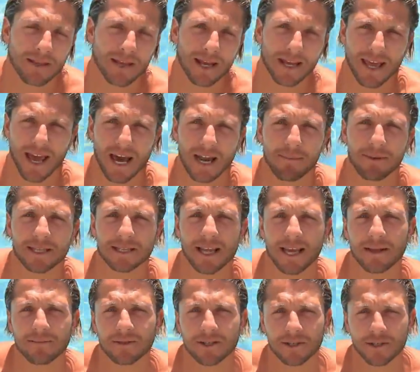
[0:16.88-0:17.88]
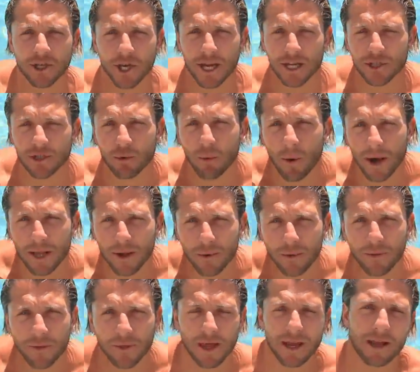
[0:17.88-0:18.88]
The Academy's aims to change the way you
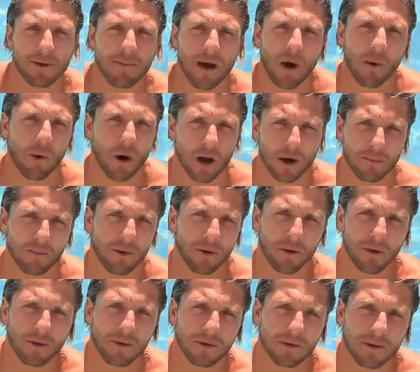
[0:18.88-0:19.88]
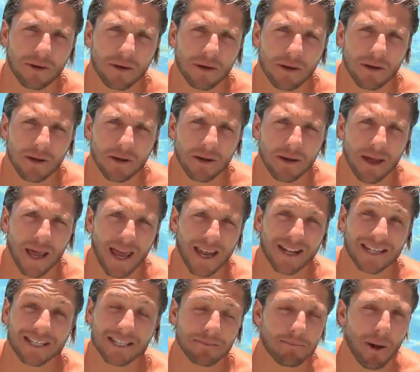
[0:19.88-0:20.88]
think about water polo and
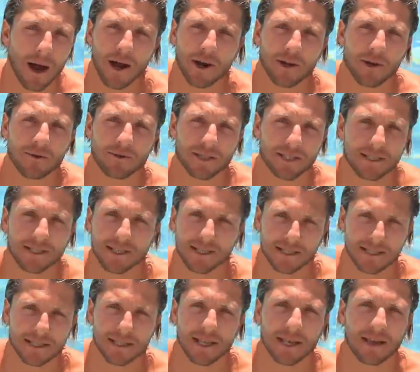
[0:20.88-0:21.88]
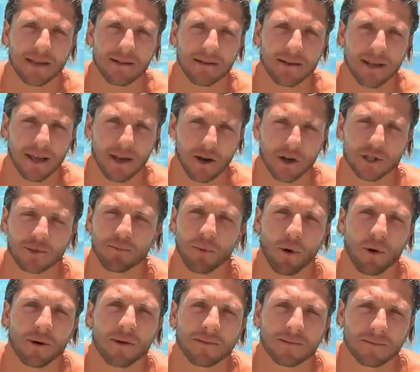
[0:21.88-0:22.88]
inspire you to succeed in our
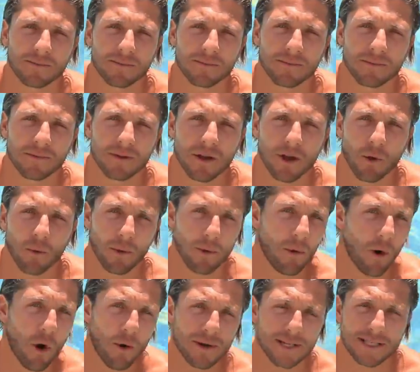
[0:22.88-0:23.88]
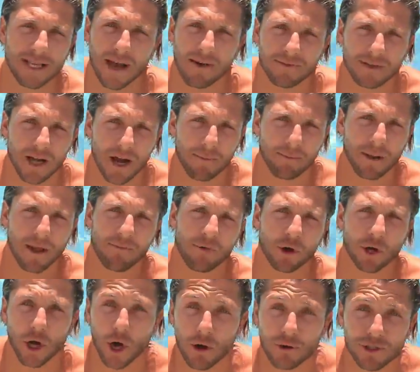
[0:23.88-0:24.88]
sport. We will always have
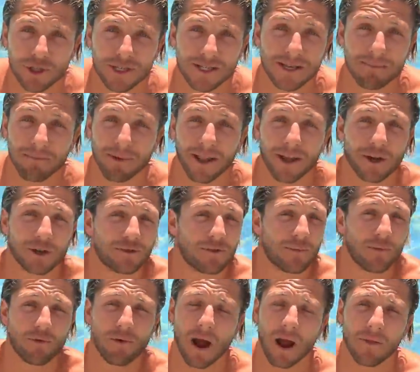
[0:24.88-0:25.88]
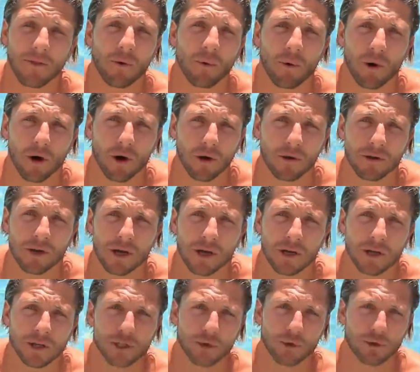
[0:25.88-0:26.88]
top-level coaches and players from around the world
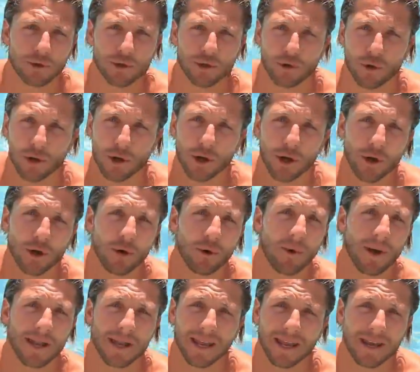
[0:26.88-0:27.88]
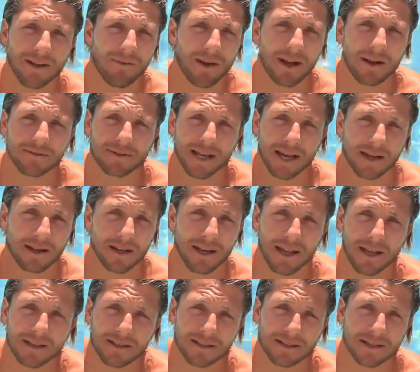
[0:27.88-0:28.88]
to ensure new and innovative
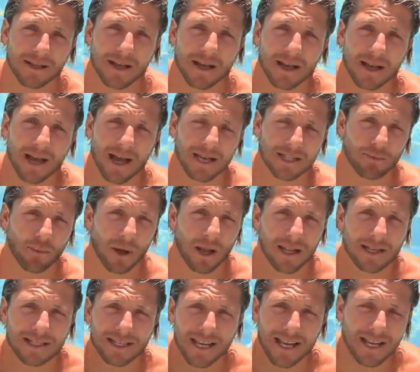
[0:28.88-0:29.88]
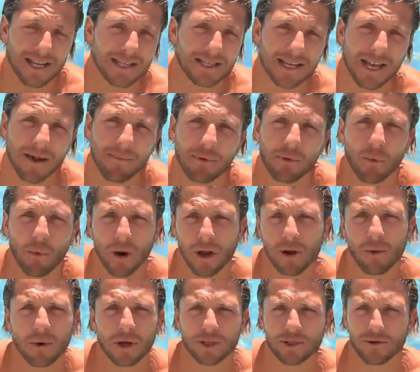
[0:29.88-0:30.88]
techniques as well as in-depth
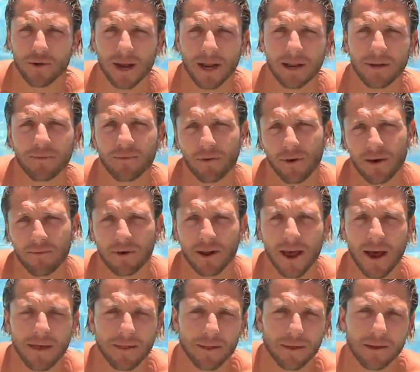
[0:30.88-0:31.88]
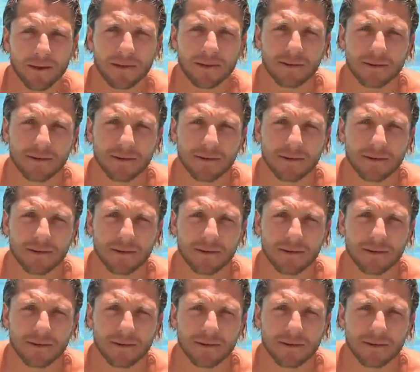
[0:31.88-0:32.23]
101 training for every athlete.